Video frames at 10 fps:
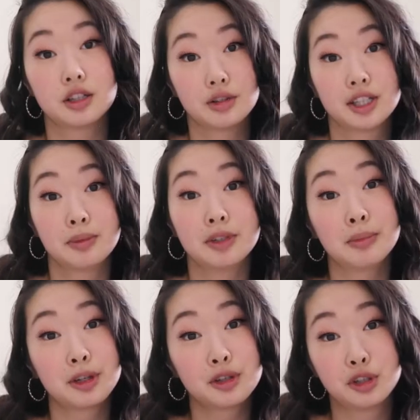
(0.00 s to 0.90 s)
So tip
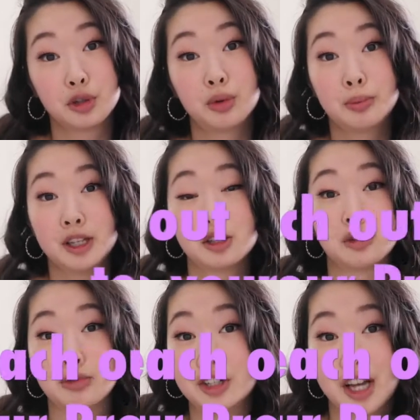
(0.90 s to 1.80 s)
number two would be
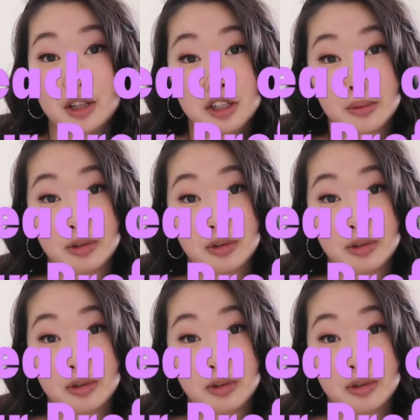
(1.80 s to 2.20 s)
to reach out to your